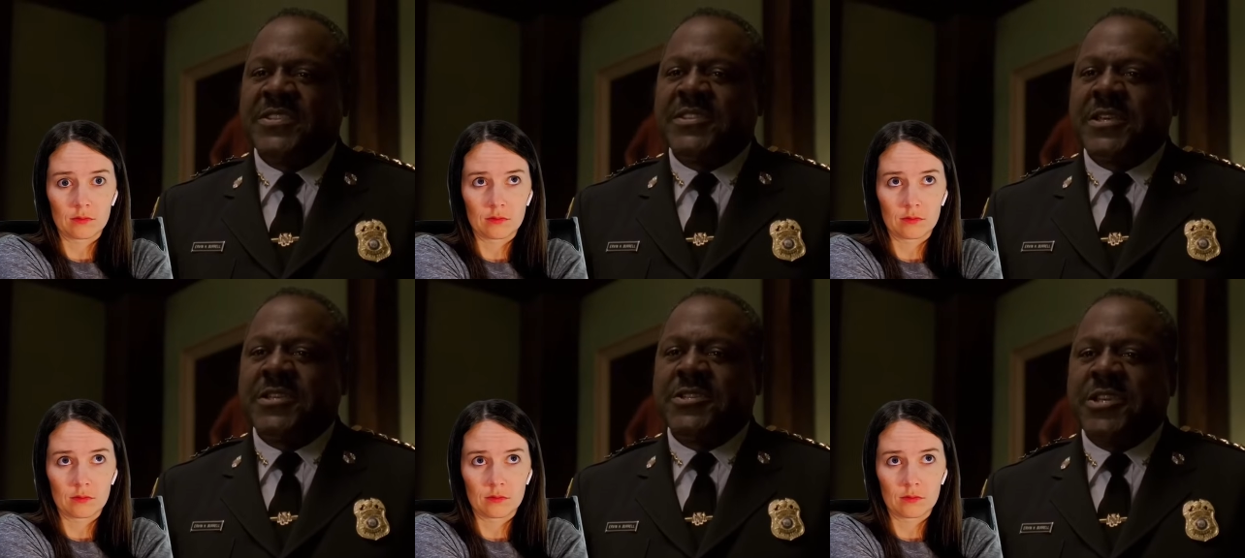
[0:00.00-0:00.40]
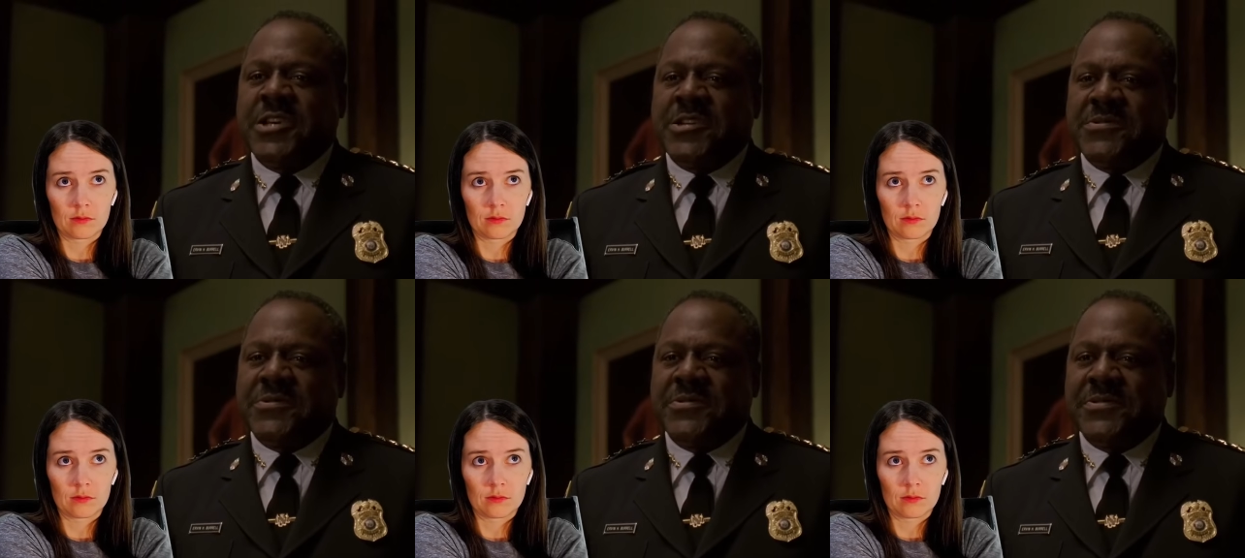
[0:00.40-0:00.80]
Speaker 1: for
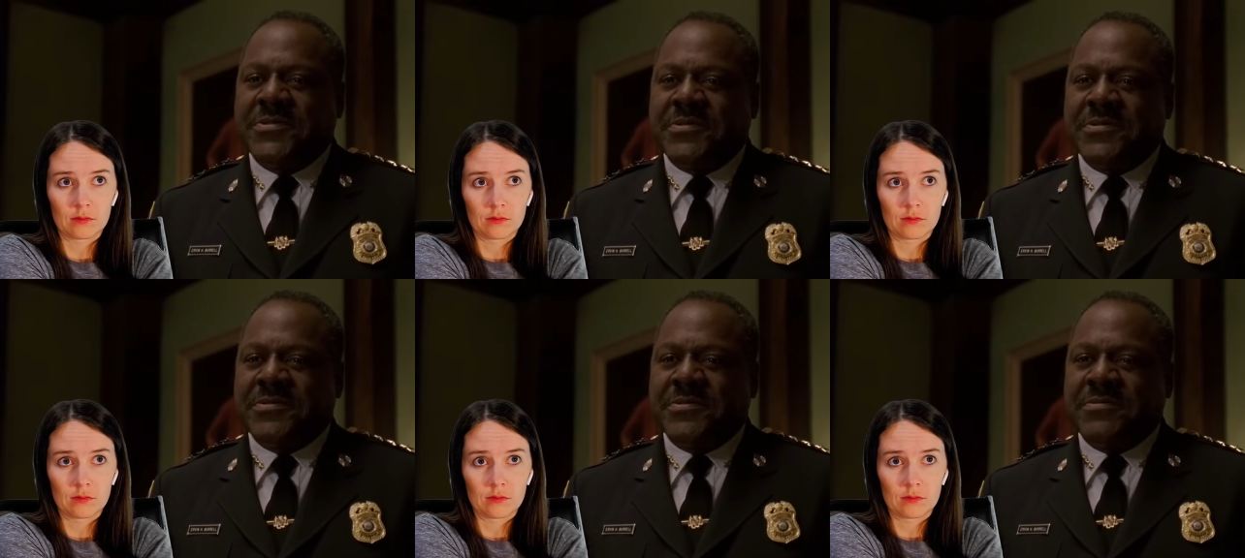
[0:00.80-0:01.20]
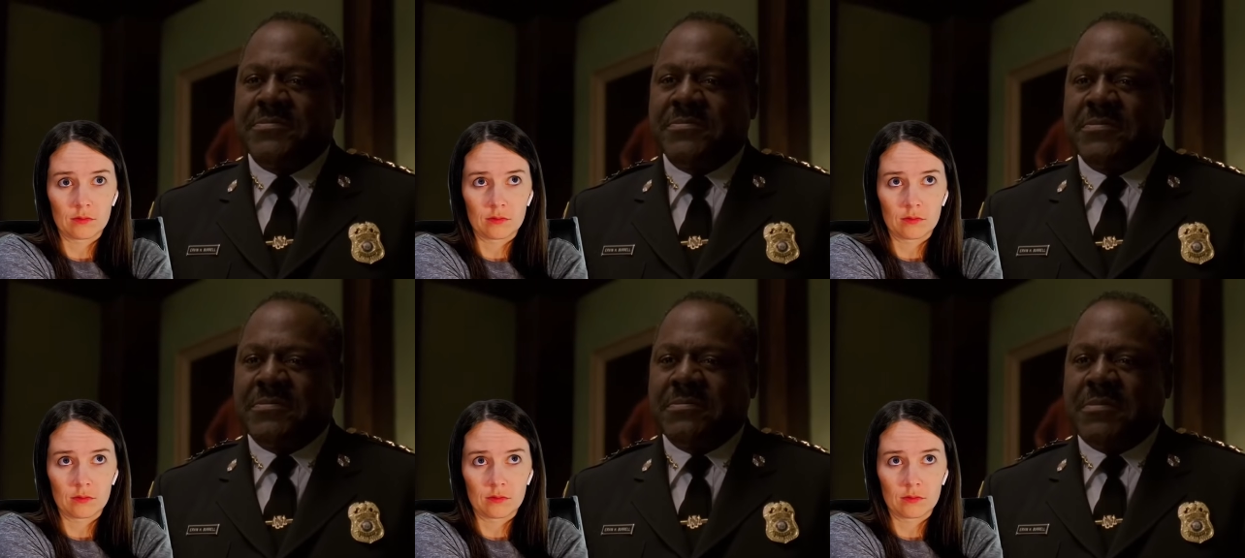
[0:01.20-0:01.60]
six years
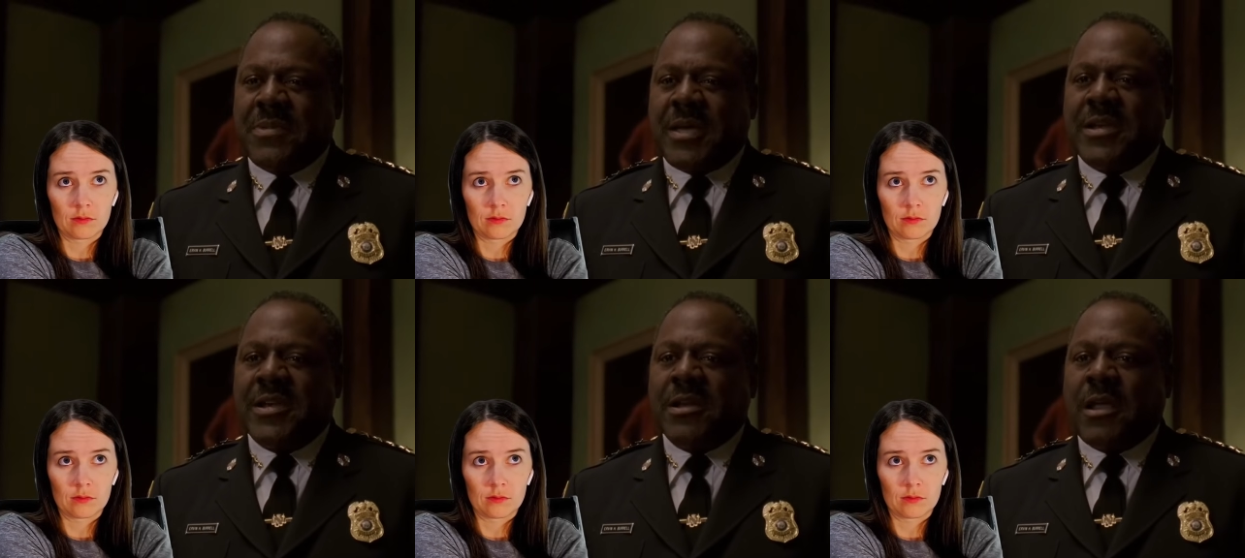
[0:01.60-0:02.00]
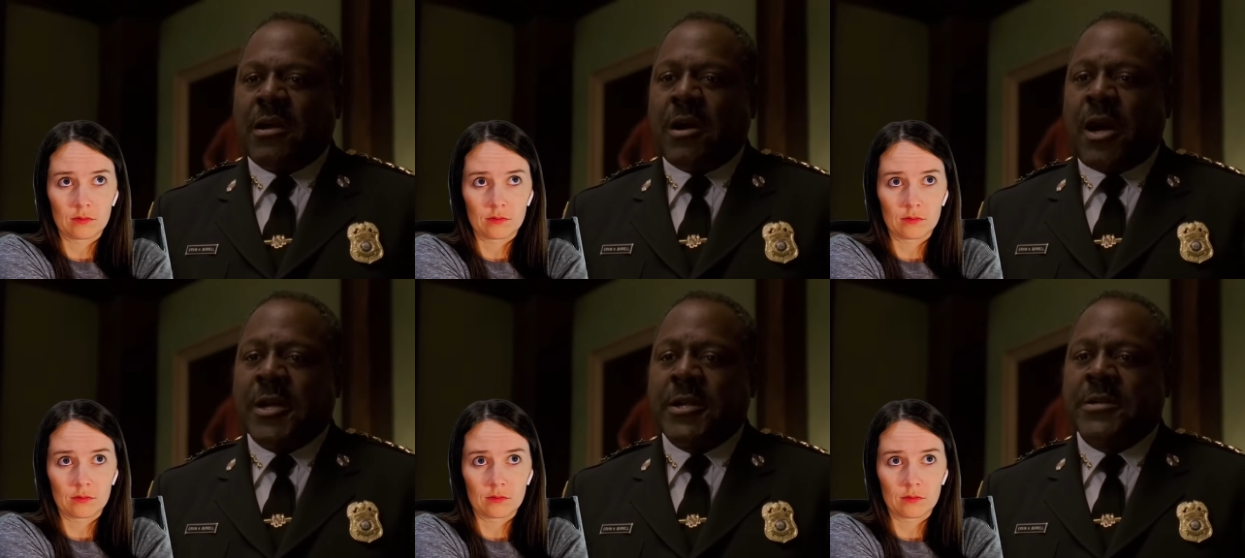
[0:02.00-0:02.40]
and in
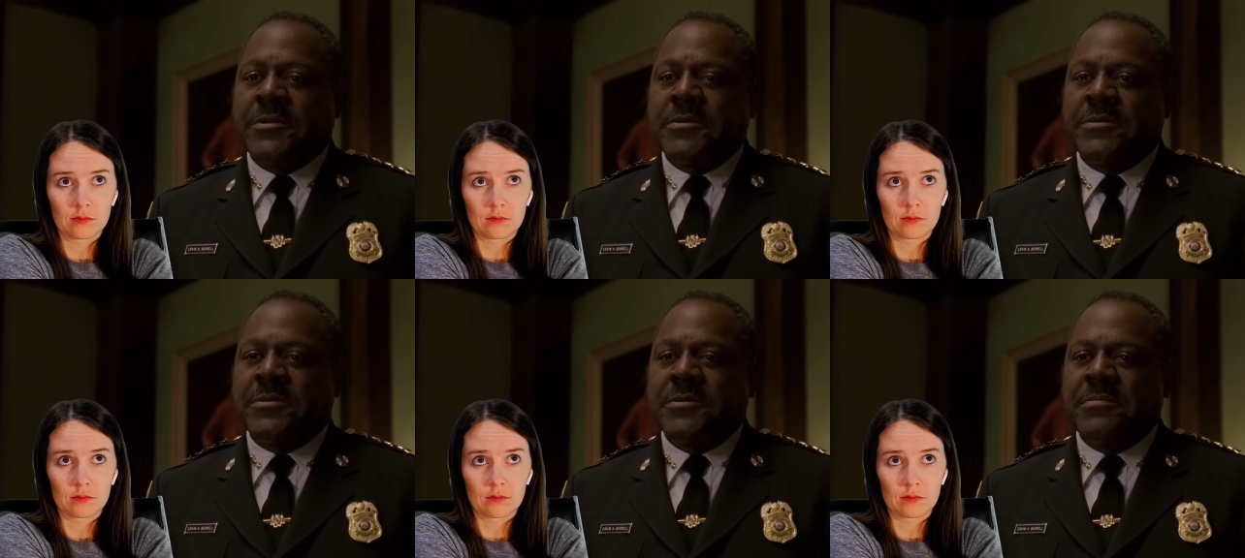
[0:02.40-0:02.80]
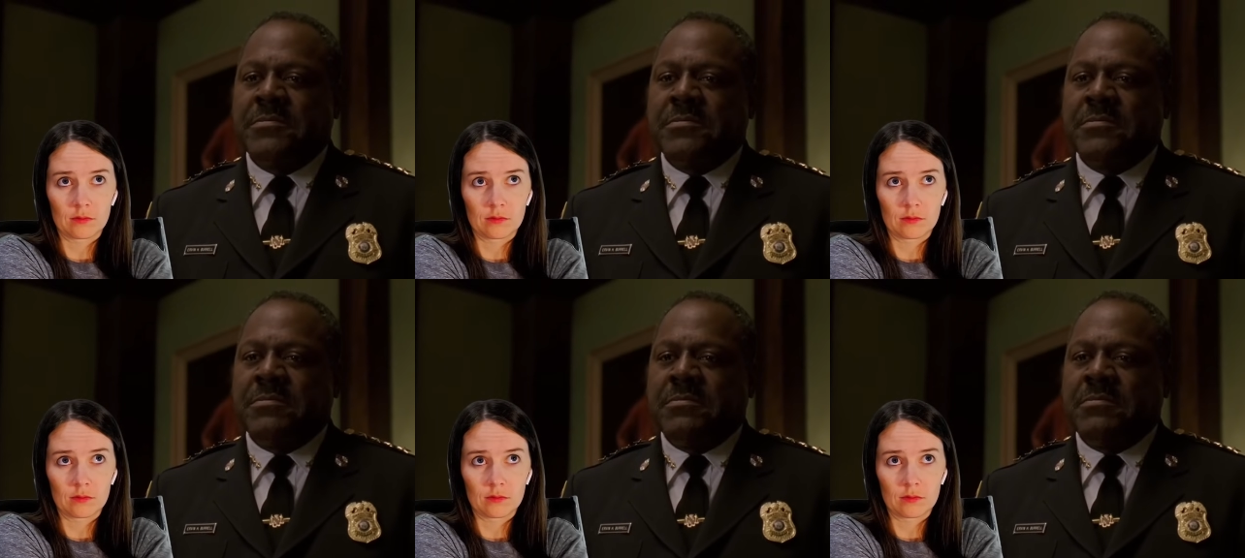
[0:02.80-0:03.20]
narcotics,
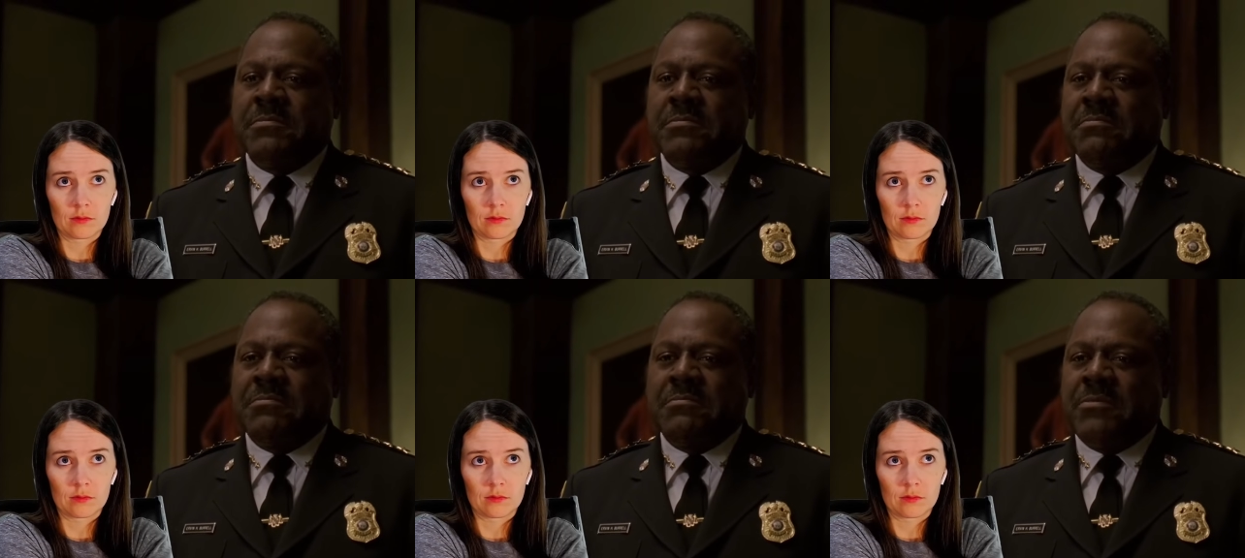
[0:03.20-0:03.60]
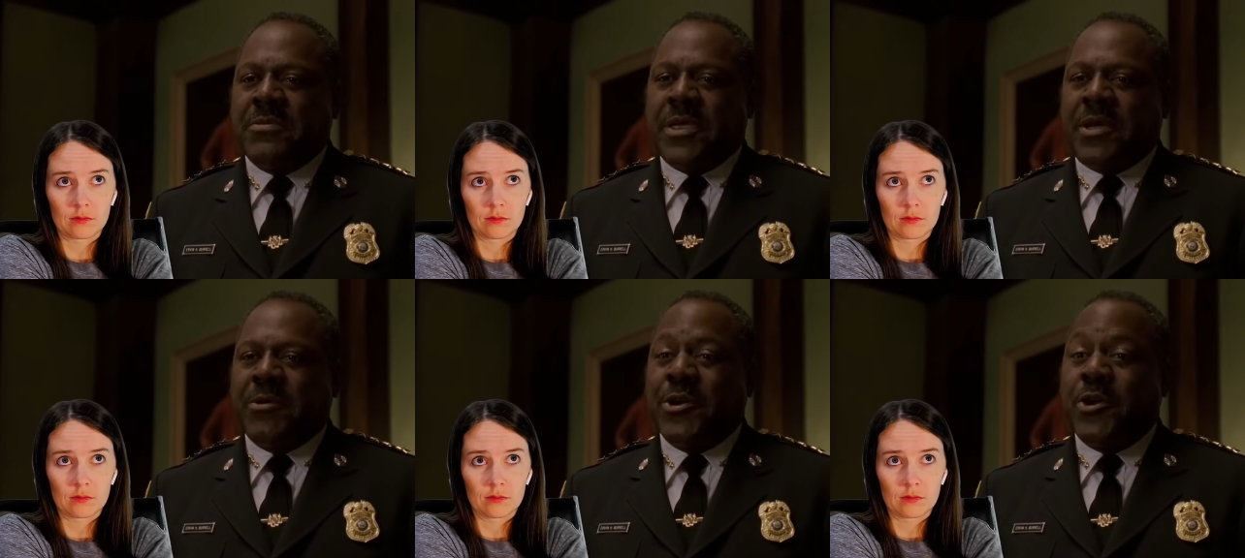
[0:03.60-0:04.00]

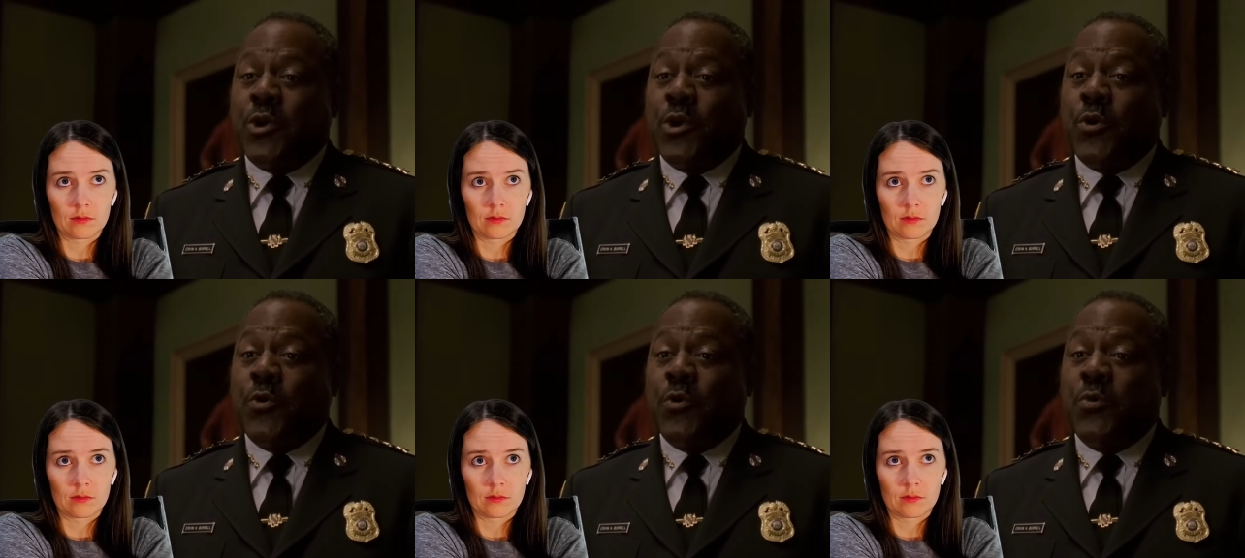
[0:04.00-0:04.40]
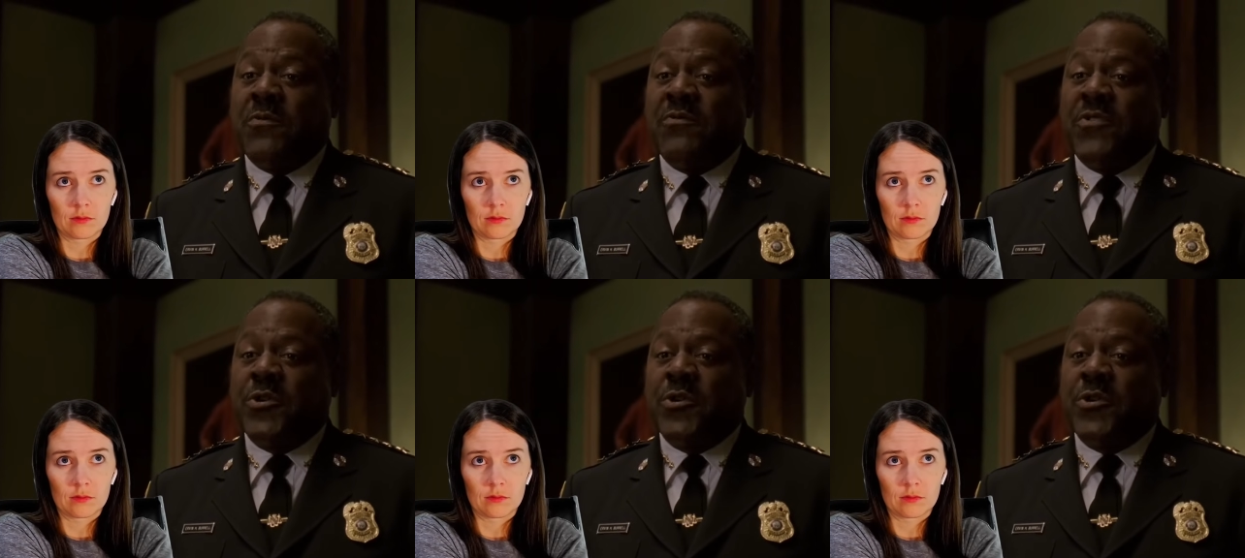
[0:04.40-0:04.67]
there are no